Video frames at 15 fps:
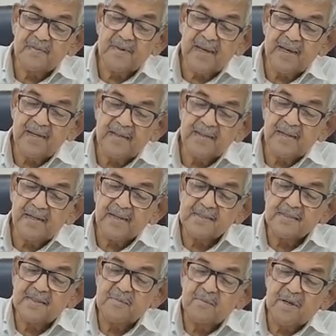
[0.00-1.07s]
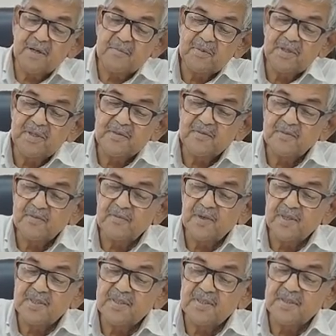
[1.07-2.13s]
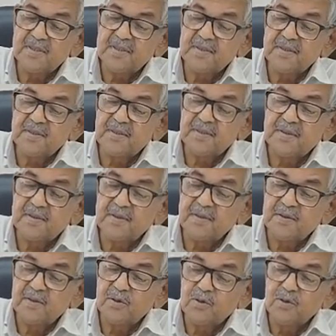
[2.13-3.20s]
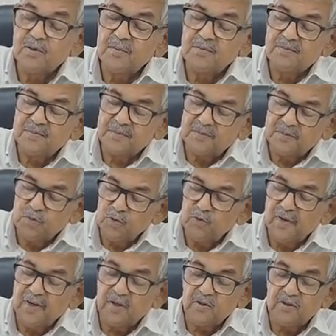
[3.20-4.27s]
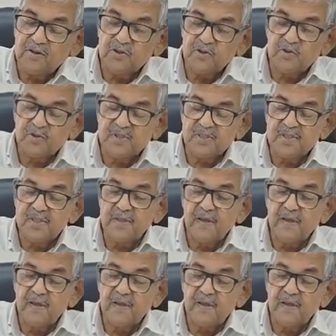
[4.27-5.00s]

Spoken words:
like Alexio department, works in Goan constituency